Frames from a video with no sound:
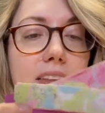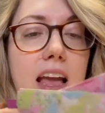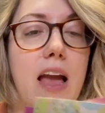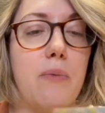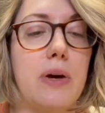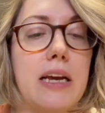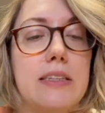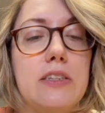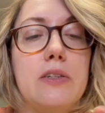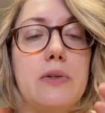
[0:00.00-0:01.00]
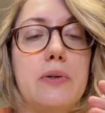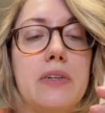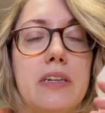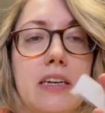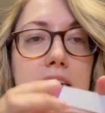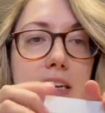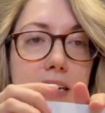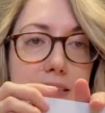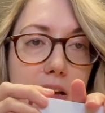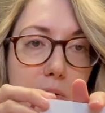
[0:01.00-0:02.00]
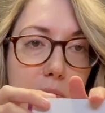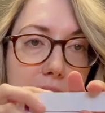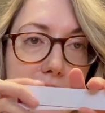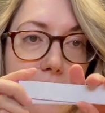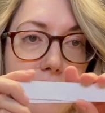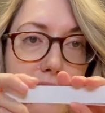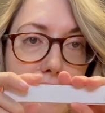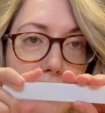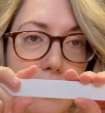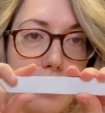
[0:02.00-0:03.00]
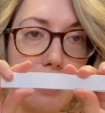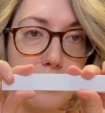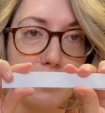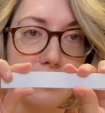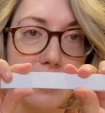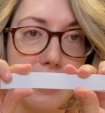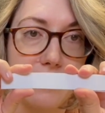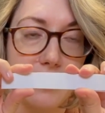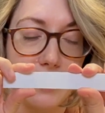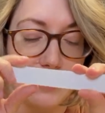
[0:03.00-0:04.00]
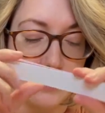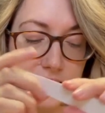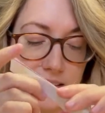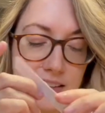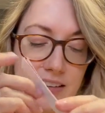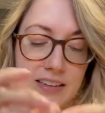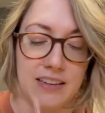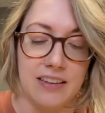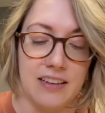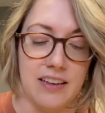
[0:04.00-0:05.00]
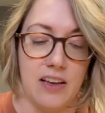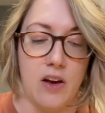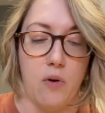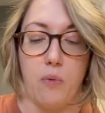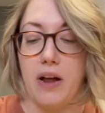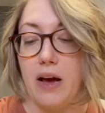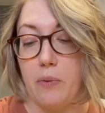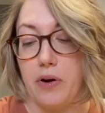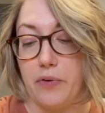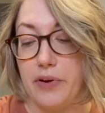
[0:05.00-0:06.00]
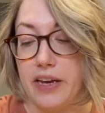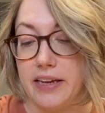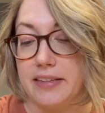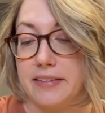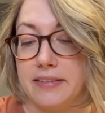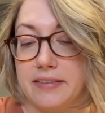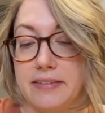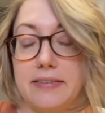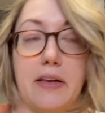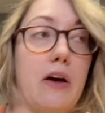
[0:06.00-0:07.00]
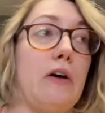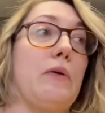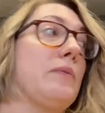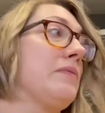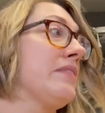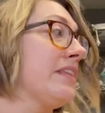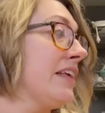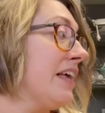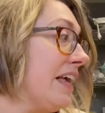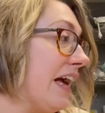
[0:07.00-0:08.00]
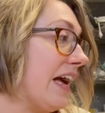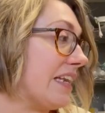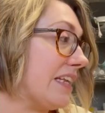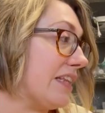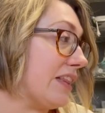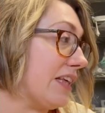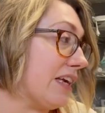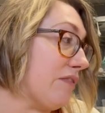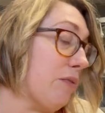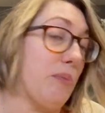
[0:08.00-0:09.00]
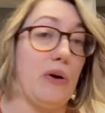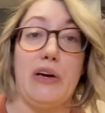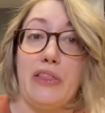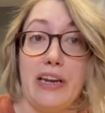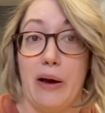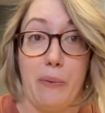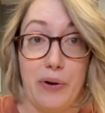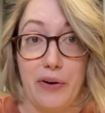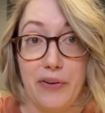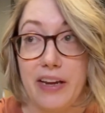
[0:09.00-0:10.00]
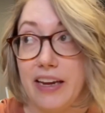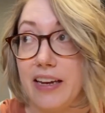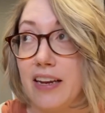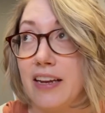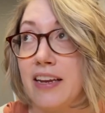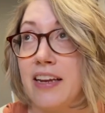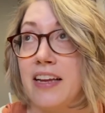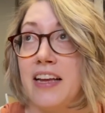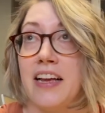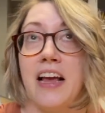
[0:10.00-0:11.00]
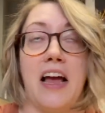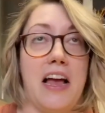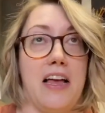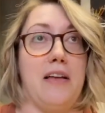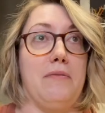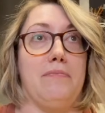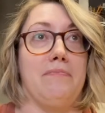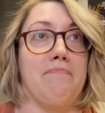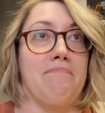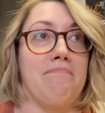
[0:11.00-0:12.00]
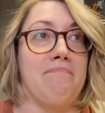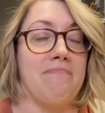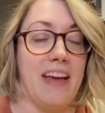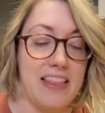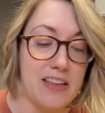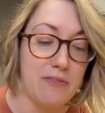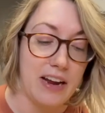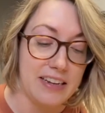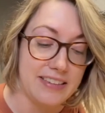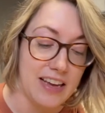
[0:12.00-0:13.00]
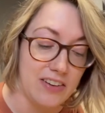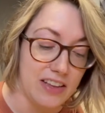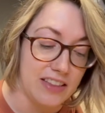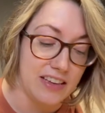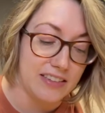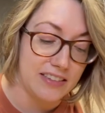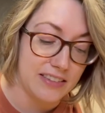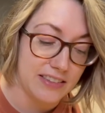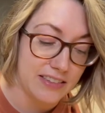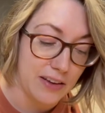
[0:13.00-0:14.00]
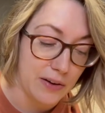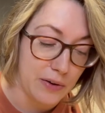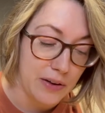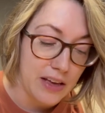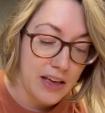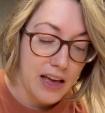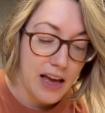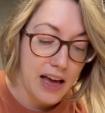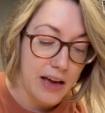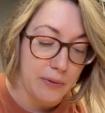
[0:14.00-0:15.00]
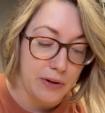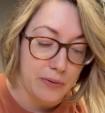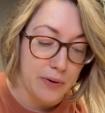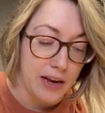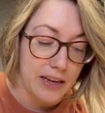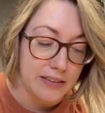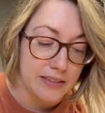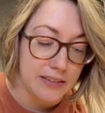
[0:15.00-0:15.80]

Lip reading: And what I'll do is I'll write on one side of this what I want to read. So I need to think of a book that I want to read, and then write it down on this. So I want to write